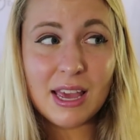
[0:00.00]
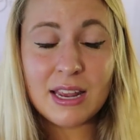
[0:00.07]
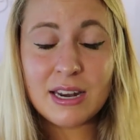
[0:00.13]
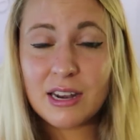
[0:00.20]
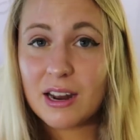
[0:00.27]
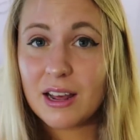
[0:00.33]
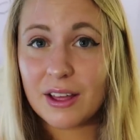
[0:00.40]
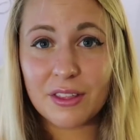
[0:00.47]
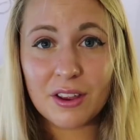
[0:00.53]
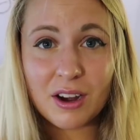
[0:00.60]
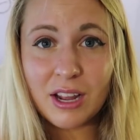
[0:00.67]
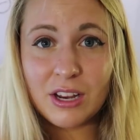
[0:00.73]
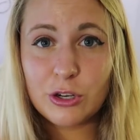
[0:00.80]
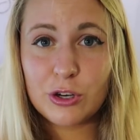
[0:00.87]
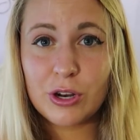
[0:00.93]
in another
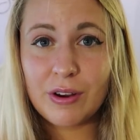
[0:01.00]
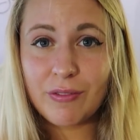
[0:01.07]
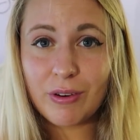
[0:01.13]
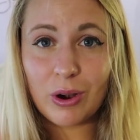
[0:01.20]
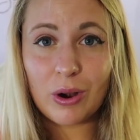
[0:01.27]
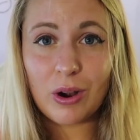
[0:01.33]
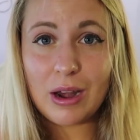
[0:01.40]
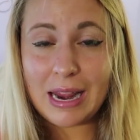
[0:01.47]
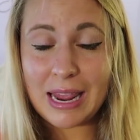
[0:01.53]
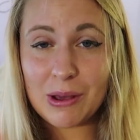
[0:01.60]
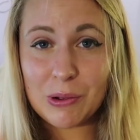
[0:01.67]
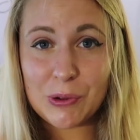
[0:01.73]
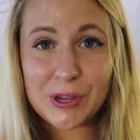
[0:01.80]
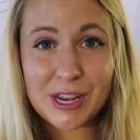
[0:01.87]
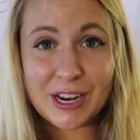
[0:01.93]
country for a
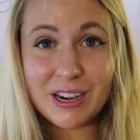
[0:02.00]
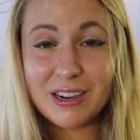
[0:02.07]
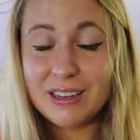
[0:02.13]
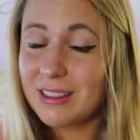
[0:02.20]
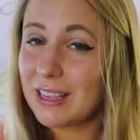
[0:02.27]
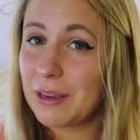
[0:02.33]
whole year.